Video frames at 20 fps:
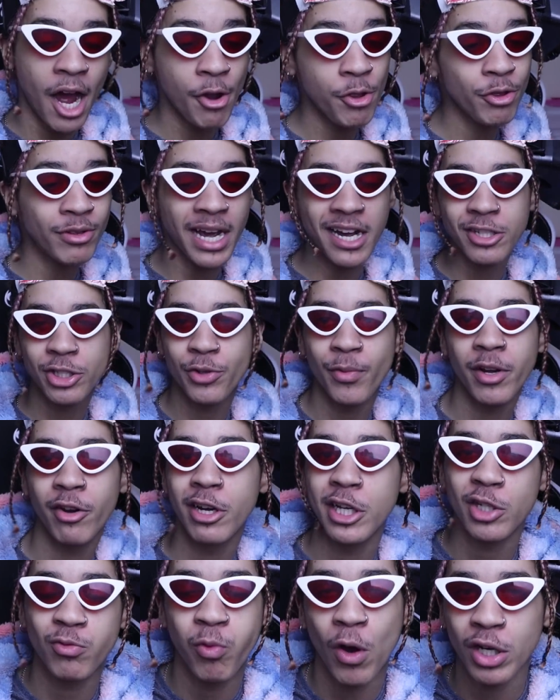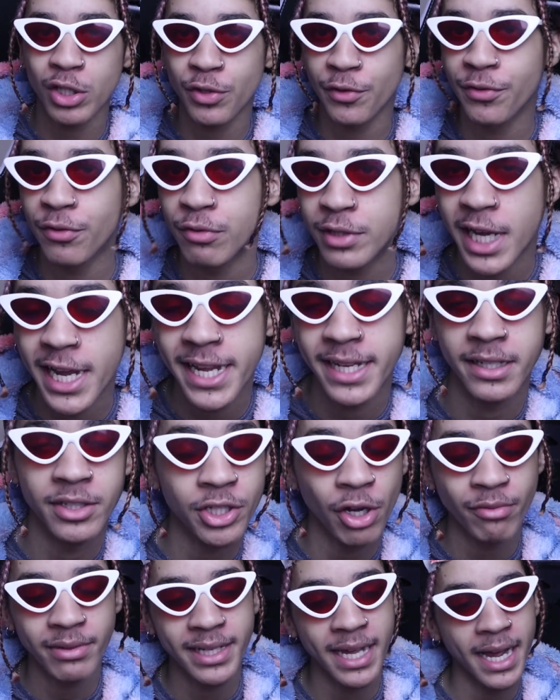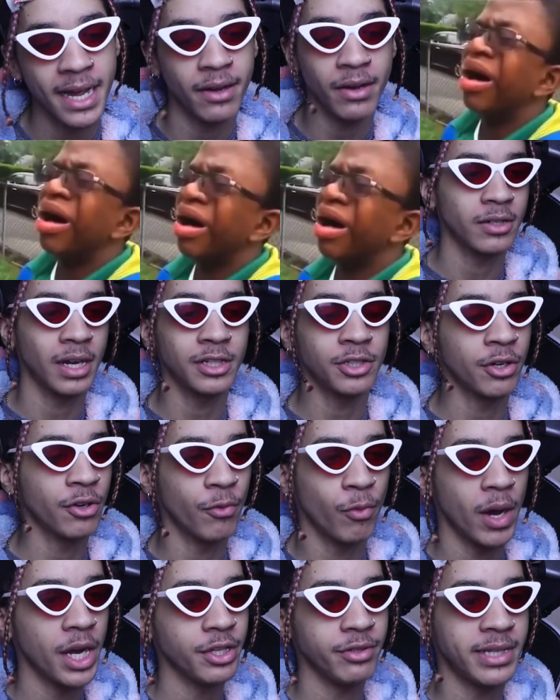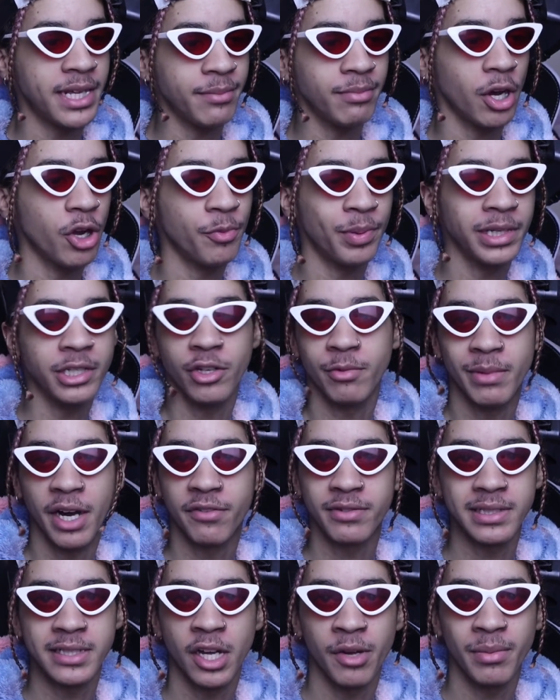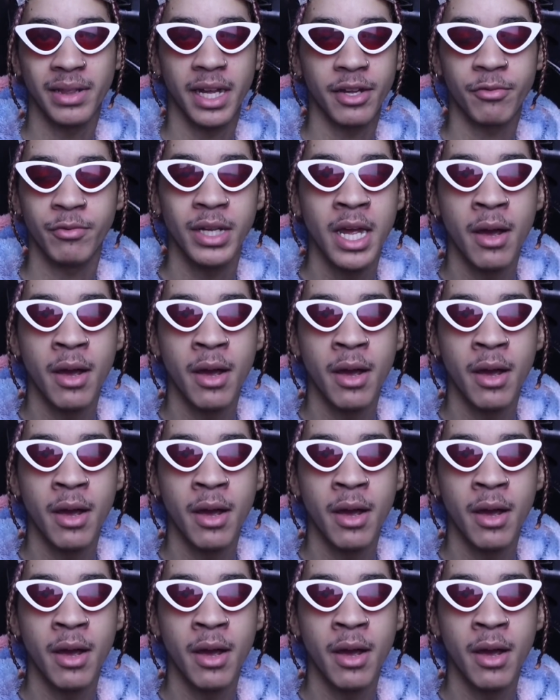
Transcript: How are you guys doing on this wonderful day? Don't care. I don't know why you keep opening your mouth to tell me, like,